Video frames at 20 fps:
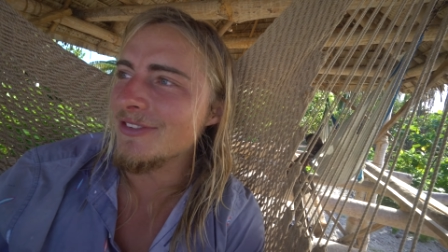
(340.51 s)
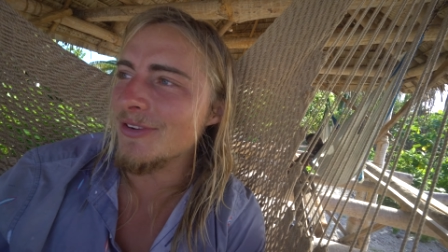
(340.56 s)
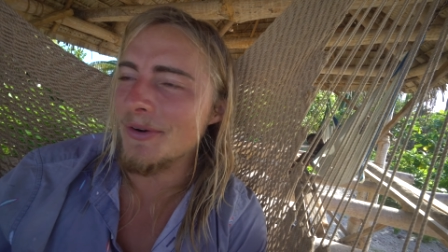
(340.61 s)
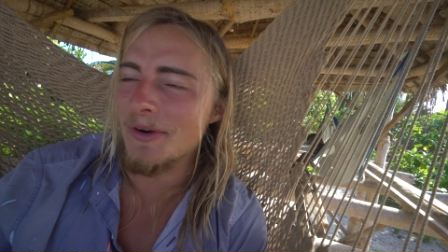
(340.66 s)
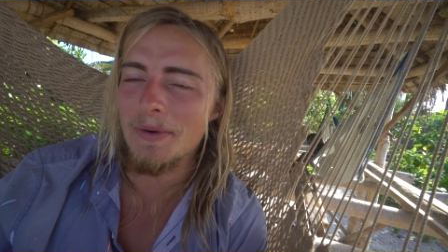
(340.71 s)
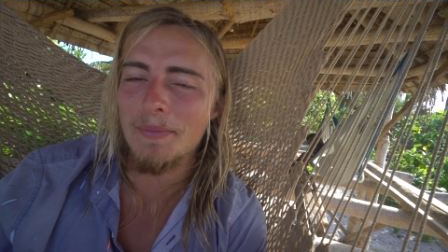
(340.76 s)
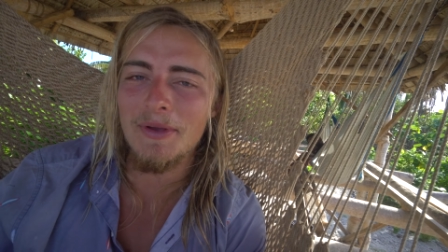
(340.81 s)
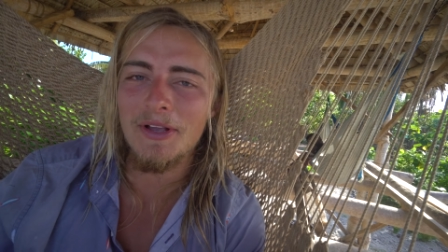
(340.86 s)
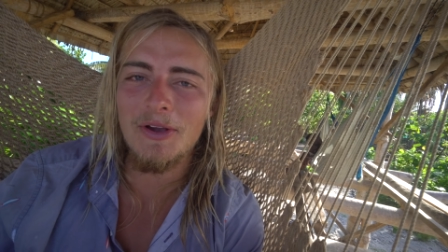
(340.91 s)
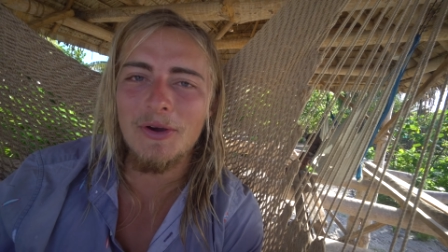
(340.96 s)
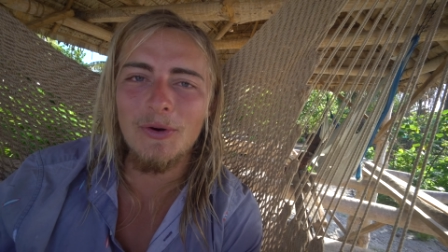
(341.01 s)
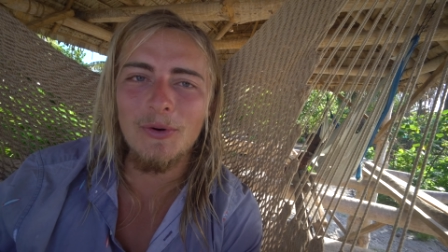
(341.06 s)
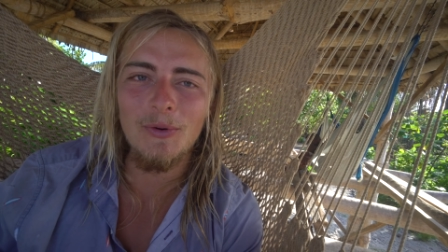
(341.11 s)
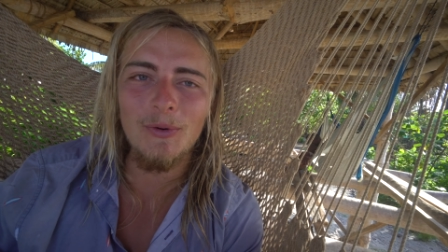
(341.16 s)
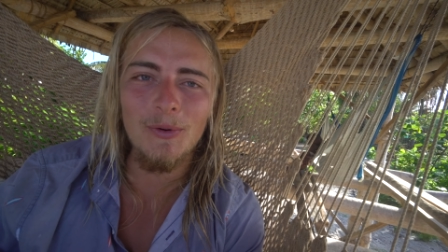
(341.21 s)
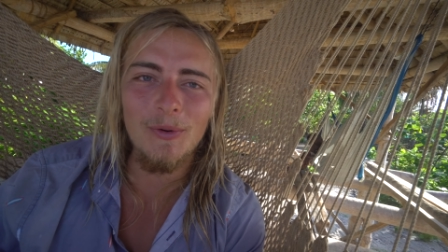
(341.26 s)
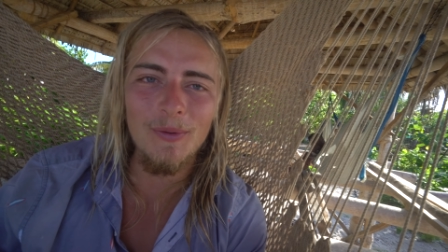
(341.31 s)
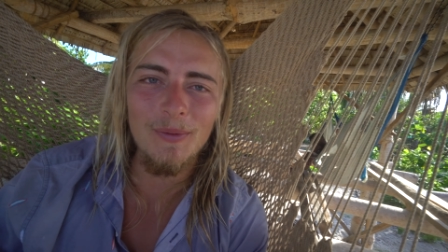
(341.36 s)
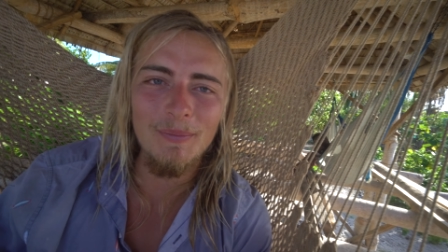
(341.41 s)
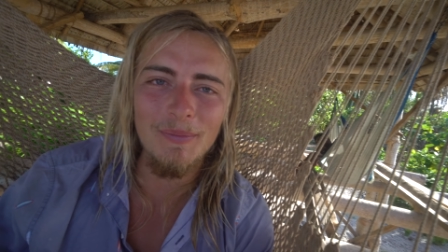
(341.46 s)
trying to be
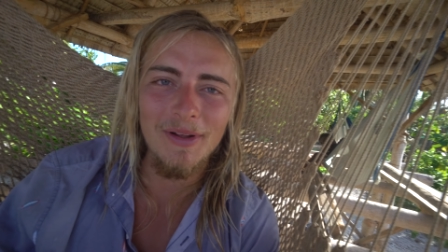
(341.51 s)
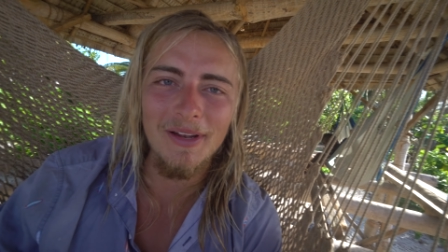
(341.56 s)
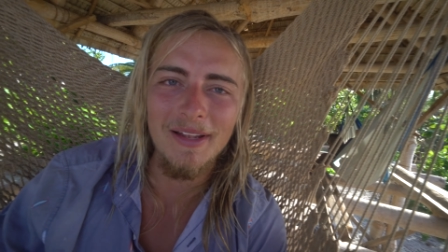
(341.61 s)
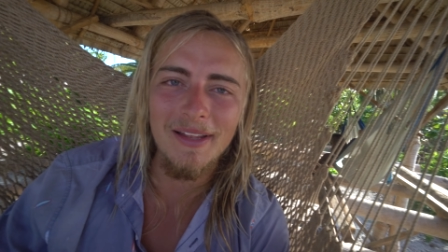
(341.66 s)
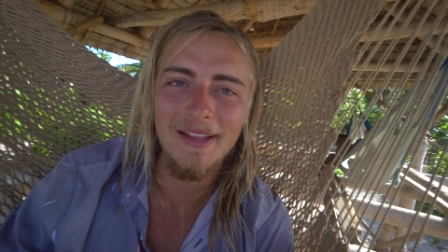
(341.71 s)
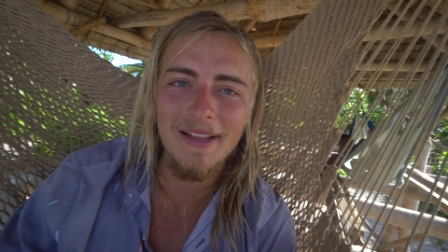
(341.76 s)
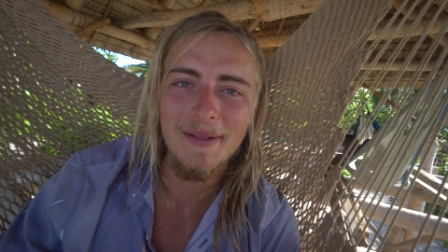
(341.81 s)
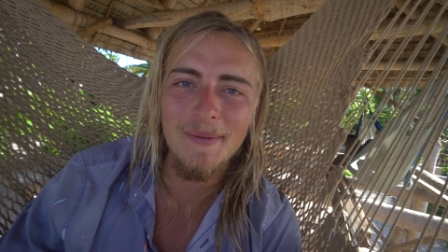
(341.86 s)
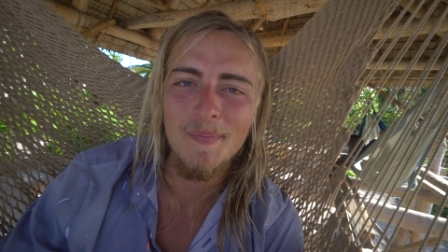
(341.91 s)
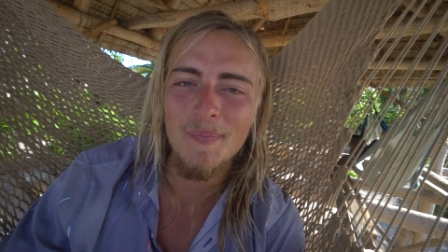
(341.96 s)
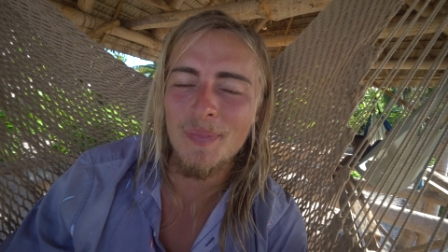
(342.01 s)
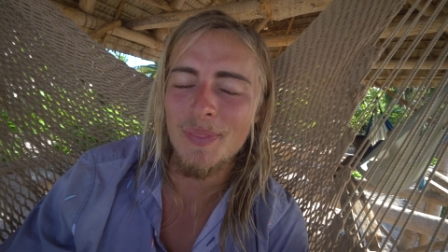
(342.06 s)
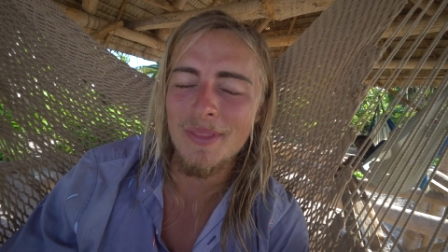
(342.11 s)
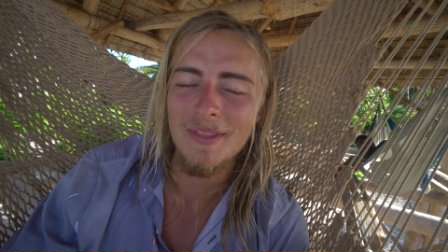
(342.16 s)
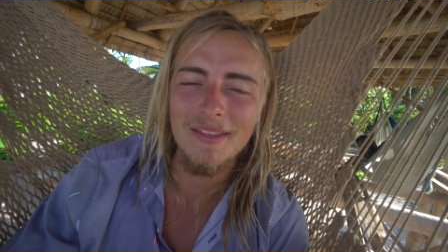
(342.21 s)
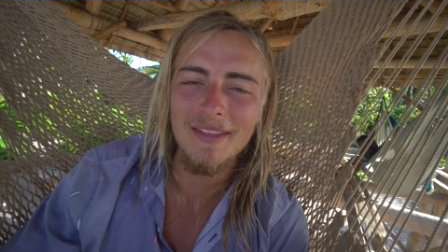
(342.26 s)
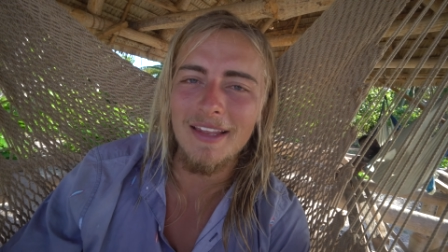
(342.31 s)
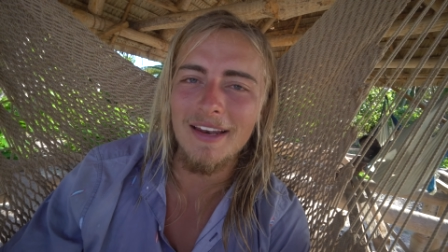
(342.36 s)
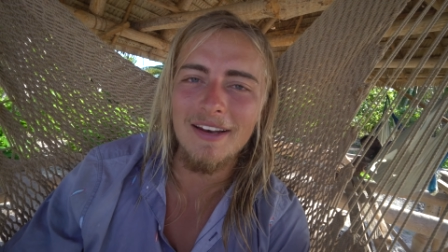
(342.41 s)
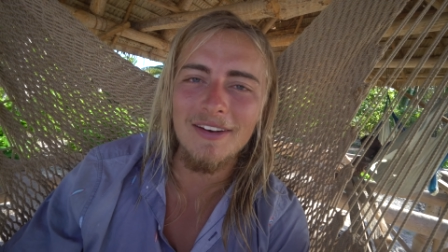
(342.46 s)
cool, but
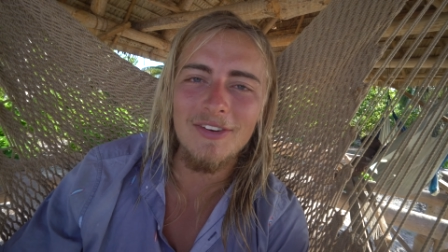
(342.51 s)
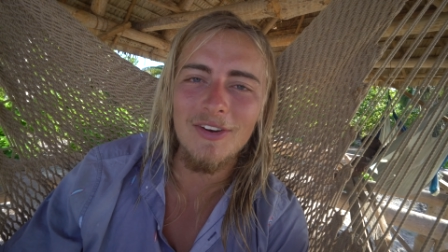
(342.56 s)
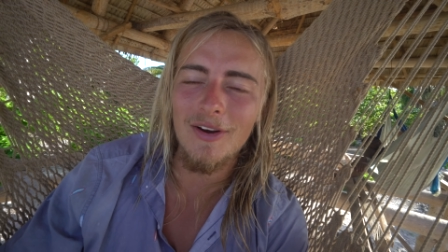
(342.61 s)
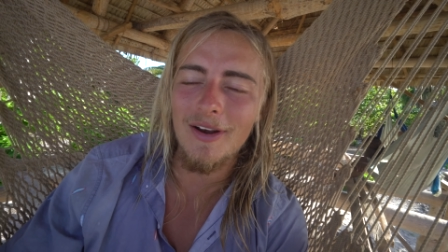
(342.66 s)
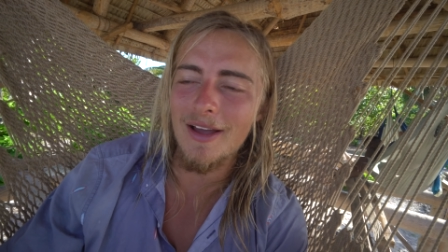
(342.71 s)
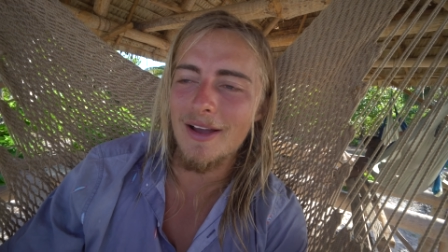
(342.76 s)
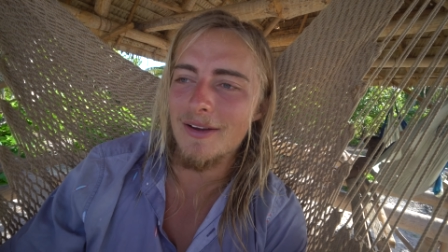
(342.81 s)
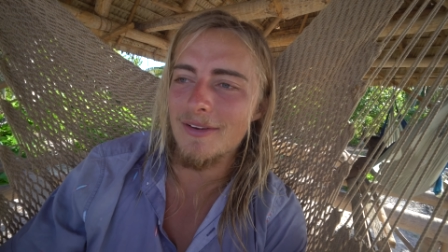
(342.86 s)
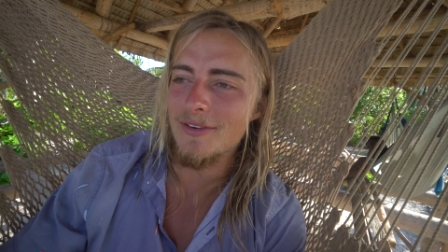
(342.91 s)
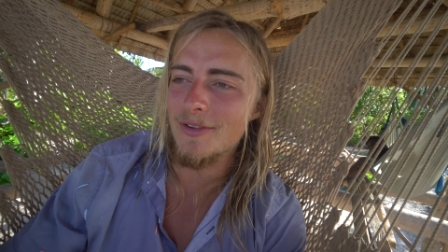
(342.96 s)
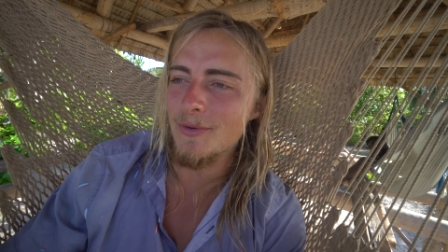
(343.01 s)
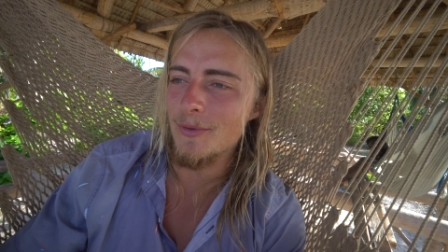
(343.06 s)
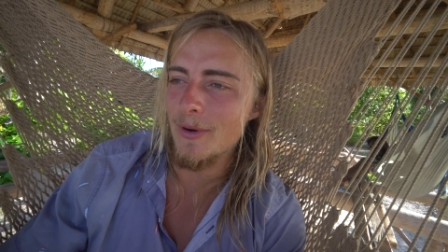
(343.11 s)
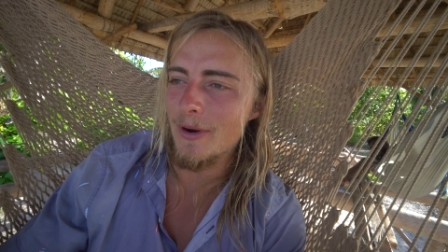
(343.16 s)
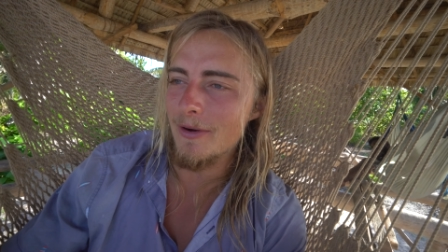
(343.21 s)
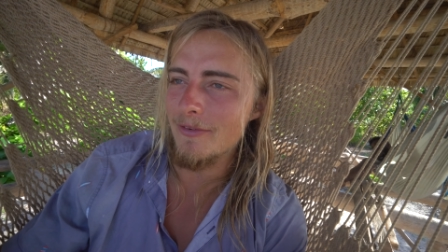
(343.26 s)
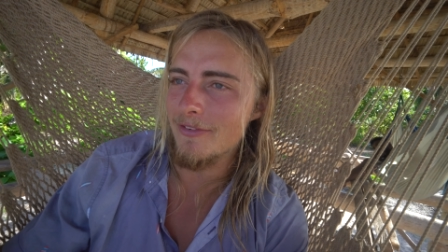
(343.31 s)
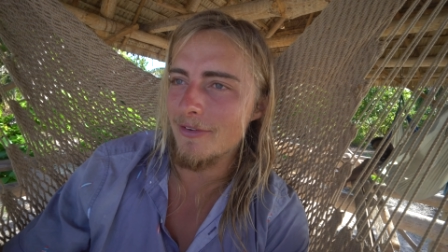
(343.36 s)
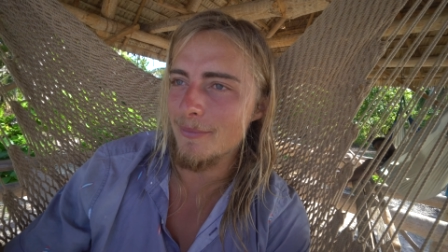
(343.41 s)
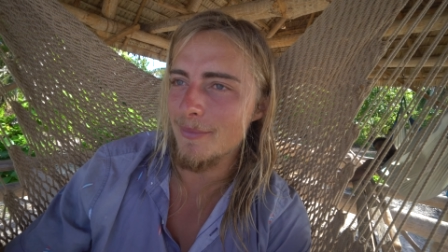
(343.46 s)
didn't turn out too
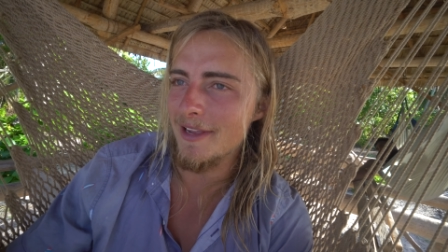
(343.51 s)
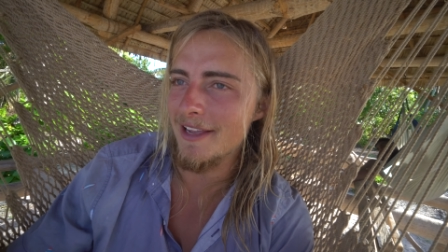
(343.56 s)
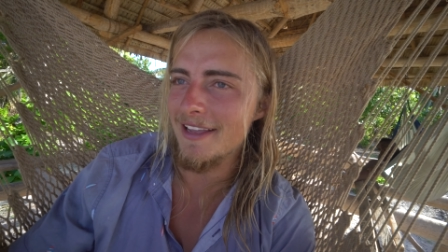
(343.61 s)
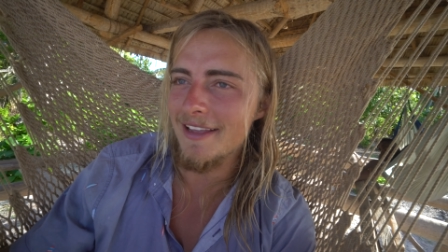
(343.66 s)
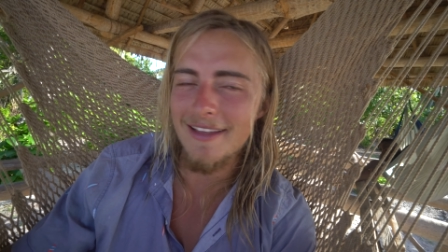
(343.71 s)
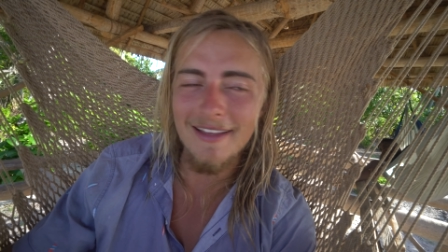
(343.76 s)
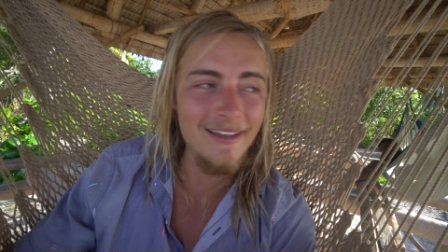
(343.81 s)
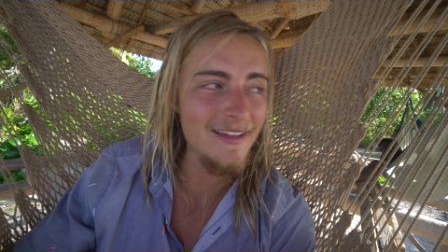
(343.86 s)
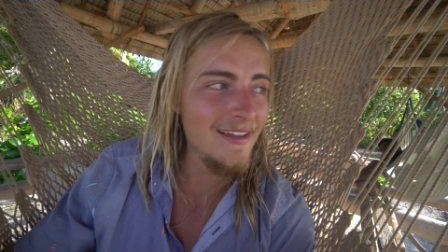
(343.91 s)
well for me.